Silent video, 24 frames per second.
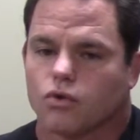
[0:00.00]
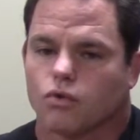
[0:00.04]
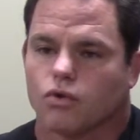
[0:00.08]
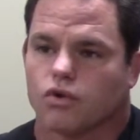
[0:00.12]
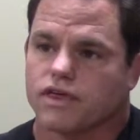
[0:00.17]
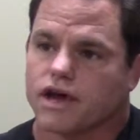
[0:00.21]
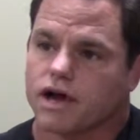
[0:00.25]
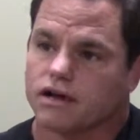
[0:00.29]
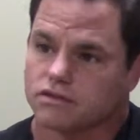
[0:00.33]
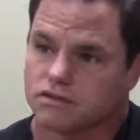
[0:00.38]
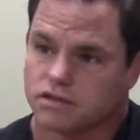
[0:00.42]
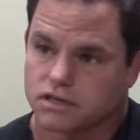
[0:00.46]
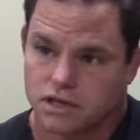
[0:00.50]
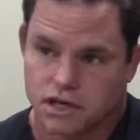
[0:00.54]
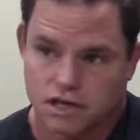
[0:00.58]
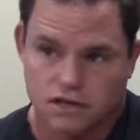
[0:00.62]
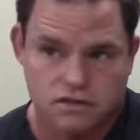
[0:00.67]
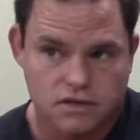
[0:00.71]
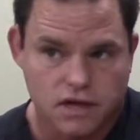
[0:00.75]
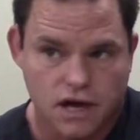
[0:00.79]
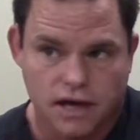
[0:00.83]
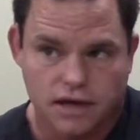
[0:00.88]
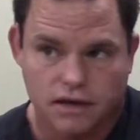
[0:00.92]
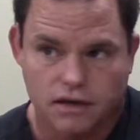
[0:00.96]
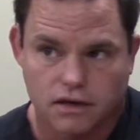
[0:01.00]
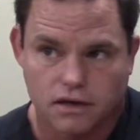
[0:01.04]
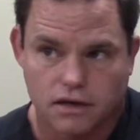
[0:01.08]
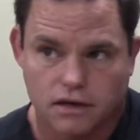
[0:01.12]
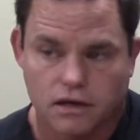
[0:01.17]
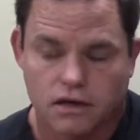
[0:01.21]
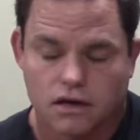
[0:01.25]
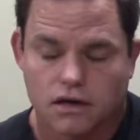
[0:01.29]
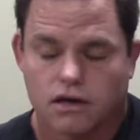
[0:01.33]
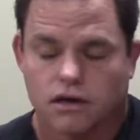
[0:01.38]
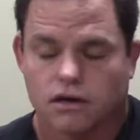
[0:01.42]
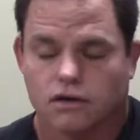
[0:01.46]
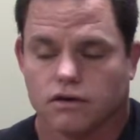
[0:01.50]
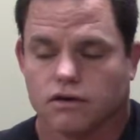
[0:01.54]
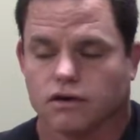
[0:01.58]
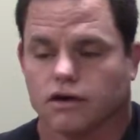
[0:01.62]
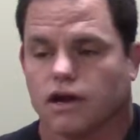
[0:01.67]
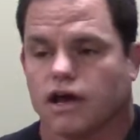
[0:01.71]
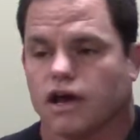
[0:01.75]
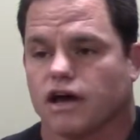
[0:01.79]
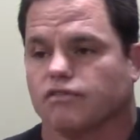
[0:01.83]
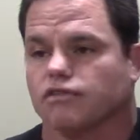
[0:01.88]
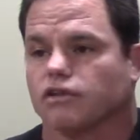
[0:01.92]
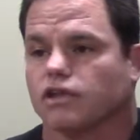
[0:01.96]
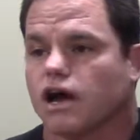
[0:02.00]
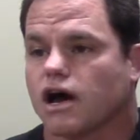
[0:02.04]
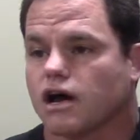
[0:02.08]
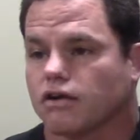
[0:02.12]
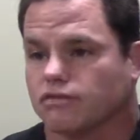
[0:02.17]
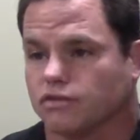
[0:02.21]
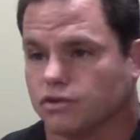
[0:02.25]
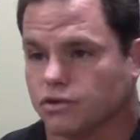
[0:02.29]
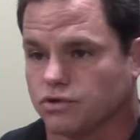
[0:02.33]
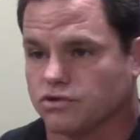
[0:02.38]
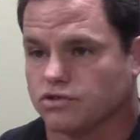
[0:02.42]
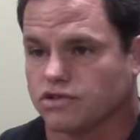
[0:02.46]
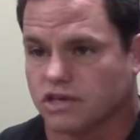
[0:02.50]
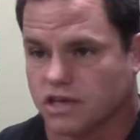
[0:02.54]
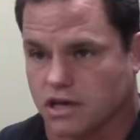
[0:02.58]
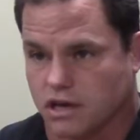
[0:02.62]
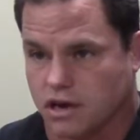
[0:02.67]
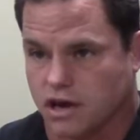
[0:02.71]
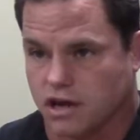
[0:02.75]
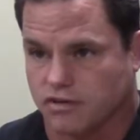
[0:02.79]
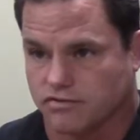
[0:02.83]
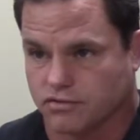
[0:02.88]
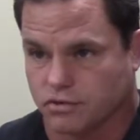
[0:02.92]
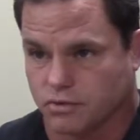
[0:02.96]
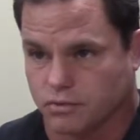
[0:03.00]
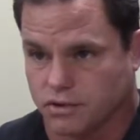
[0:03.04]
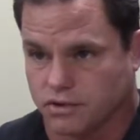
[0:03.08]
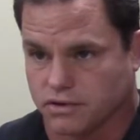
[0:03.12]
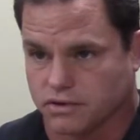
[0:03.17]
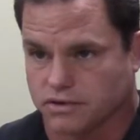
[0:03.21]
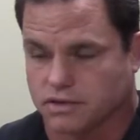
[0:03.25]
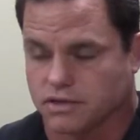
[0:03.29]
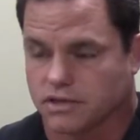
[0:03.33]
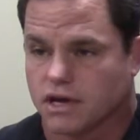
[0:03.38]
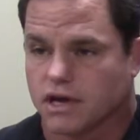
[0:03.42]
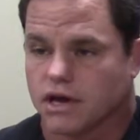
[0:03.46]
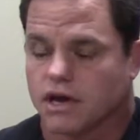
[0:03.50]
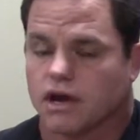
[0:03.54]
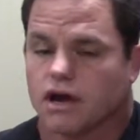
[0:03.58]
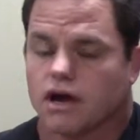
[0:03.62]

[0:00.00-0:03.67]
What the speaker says: Without skin tightening, you're going to have a lot of loose skin afterwards.